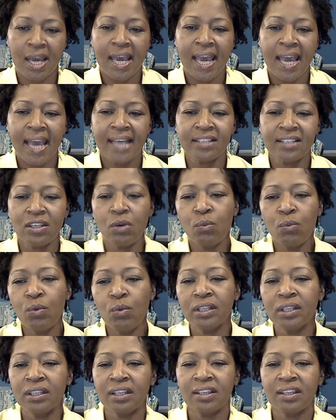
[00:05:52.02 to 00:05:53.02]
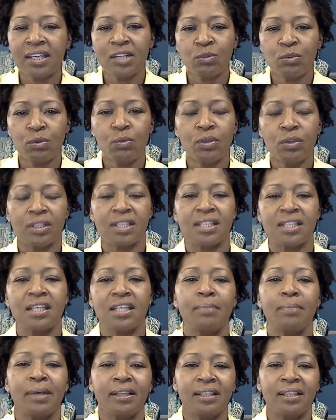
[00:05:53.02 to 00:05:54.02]
And so one of the things we want to see
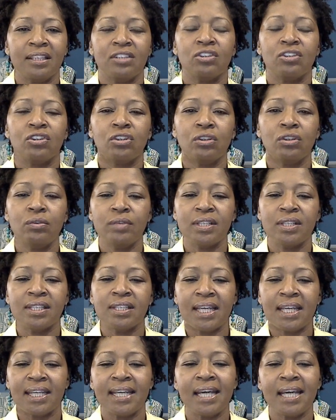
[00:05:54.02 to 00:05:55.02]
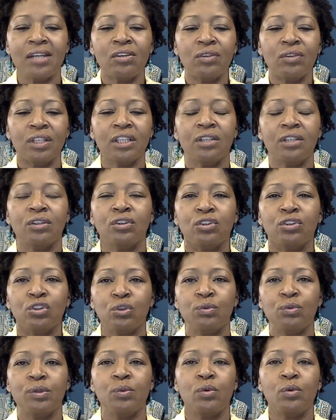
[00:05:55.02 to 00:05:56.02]
about this too is that not only do
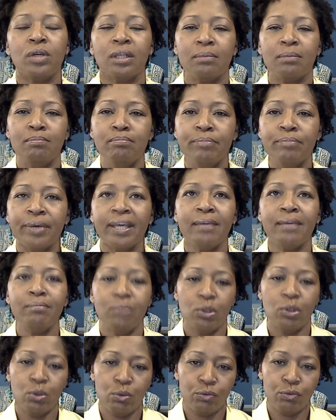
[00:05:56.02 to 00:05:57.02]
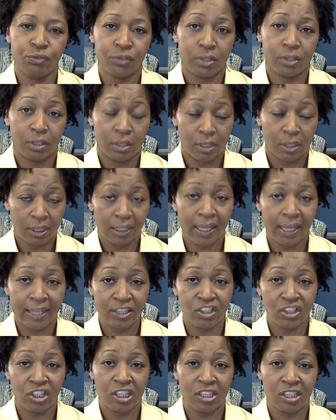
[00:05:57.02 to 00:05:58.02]
we want to be moved like
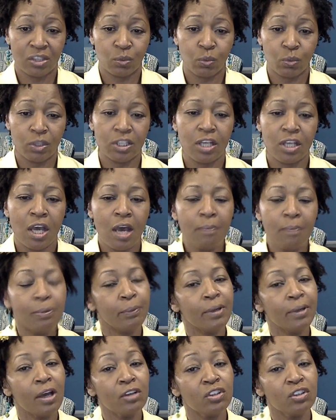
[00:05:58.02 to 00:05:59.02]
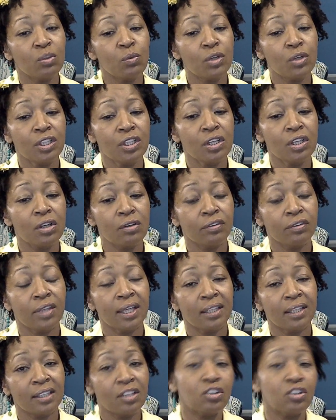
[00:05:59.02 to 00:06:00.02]
Jesus was, but we also want to know
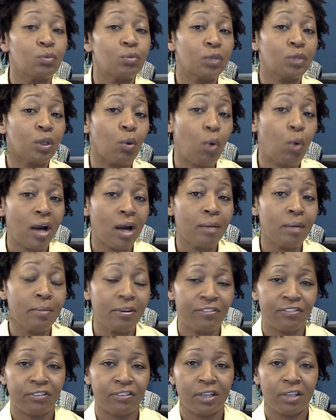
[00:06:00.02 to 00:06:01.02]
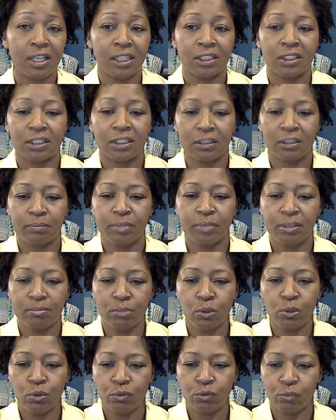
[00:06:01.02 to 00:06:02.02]
that there's a requirement for us to be
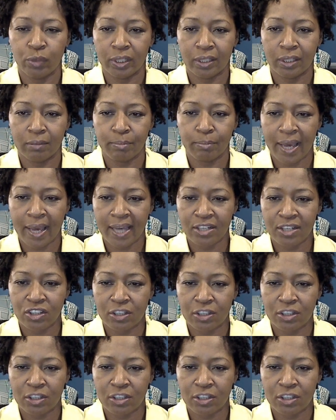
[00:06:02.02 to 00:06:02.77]
moved with compassion.